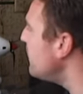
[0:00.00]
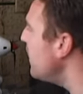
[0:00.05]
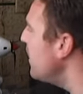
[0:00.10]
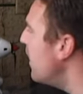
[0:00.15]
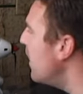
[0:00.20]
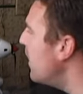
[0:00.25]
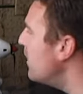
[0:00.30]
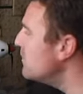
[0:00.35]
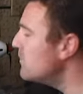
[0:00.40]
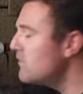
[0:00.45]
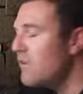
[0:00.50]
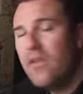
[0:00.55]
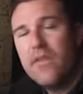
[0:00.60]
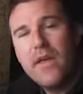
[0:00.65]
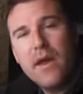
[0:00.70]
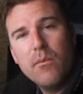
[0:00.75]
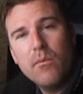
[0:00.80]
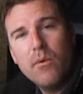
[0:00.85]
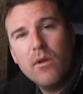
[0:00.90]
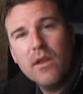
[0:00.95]
So
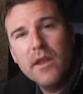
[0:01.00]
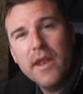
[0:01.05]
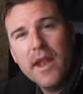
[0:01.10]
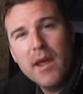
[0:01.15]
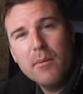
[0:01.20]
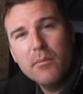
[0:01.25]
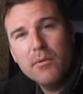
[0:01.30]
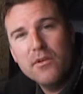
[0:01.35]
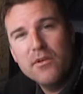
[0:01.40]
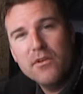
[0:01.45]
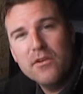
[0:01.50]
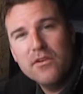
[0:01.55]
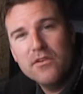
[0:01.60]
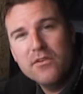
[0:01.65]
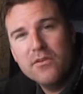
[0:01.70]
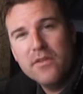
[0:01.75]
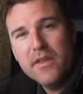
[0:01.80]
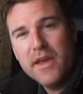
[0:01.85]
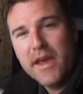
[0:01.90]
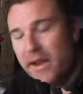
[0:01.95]
that will enable you to
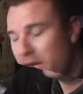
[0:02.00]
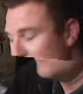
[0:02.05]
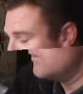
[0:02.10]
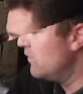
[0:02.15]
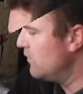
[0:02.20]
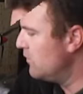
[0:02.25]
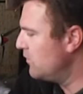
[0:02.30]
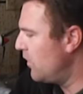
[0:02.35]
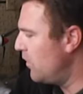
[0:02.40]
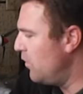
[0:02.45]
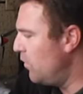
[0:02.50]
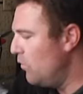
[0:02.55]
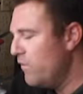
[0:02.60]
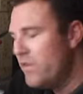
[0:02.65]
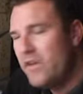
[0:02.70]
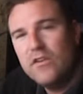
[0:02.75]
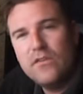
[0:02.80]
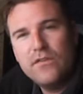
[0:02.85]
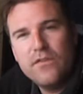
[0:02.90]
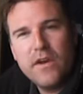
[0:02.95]
do that. So all
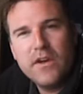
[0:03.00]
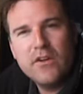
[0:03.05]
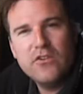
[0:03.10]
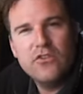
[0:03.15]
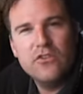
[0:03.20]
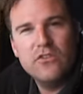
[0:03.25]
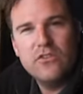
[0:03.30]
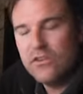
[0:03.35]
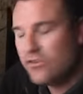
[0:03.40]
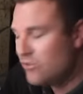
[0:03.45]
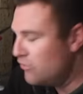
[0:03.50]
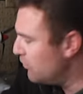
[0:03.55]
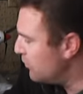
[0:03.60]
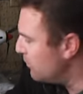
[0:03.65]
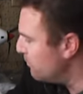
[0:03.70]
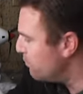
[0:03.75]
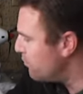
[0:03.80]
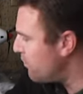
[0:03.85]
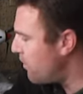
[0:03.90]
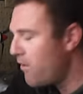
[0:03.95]
these functions that you
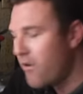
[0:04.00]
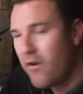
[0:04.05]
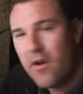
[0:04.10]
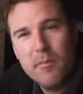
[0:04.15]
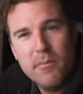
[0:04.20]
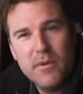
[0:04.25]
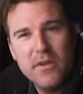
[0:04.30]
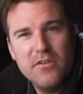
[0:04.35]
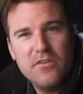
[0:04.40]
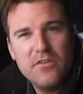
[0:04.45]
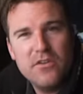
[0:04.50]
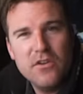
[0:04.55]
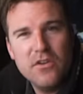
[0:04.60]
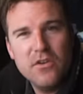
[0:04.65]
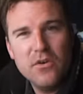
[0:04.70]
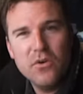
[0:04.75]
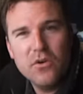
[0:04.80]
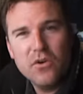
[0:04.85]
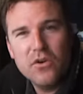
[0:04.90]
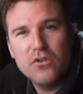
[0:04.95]
can program into
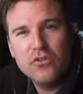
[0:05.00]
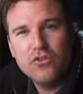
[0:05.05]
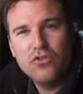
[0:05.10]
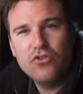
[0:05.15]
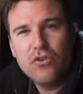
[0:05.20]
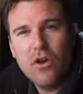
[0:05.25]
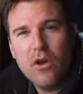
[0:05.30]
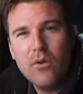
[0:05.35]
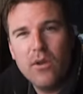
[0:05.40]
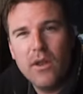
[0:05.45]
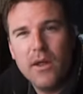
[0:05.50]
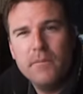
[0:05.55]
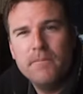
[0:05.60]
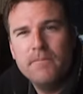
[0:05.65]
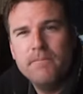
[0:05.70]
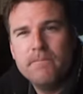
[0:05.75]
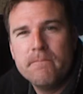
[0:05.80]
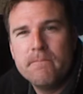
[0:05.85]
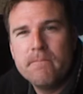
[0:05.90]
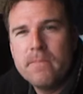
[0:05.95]
your controller,
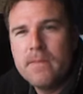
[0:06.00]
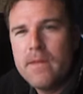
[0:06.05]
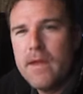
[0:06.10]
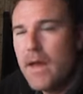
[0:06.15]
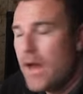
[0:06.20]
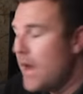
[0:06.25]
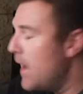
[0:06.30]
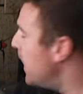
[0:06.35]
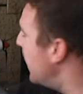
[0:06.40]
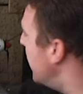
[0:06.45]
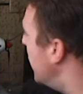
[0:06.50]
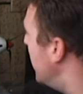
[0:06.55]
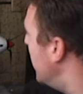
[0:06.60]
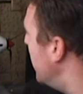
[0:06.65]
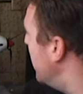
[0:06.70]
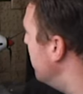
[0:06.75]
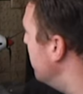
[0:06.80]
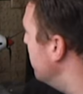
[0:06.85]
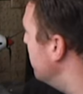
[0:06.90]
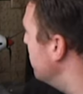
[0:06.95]

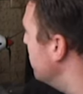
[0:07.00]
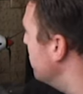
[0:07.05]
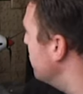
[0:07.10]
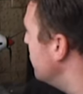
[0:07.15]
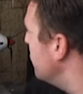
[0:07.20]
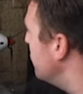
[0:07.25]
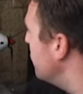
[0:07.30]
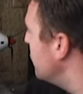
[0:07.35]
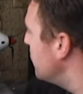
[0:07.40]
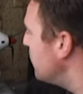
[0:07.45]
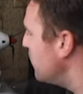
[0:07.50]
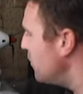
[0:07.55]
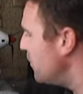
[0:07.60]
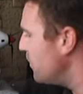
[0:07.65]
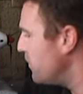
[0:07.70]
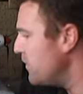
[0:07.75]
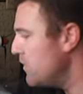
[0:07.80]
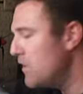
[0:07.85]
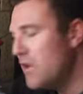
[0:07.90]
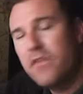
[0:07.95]

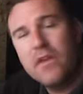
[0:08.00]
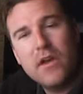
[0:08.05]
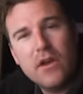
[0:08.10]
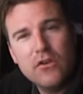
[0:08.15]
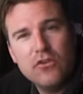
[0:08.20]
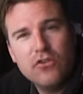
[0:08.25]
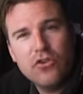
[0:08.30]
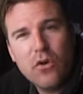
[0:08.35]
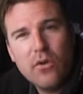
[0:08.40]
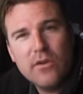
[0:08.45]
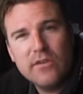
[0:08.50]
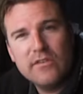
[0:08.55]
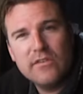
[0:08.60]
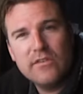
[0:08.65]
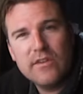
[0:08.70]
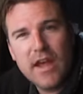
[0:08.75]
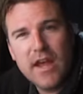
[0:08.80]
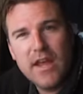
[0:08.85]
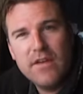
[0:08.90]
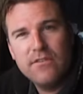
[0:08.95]
the controller
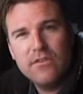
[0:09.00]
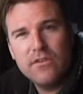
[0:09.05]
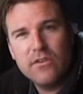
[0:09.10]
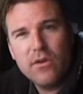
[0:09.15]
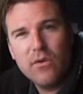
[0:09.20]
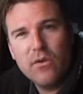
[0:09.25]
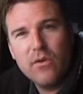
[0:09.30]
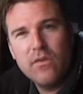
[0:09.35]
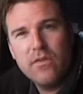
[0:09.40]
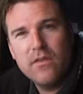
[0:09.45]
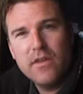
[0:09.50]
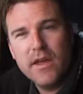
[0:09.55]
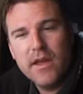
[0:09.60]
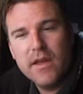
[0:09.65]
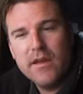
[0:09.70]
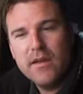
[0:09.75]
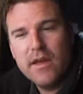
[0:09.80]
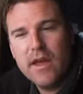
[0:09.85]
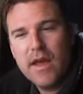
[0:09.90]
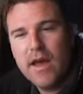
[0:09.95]
saves it on
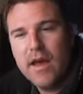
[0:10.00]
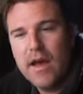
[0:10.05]
there.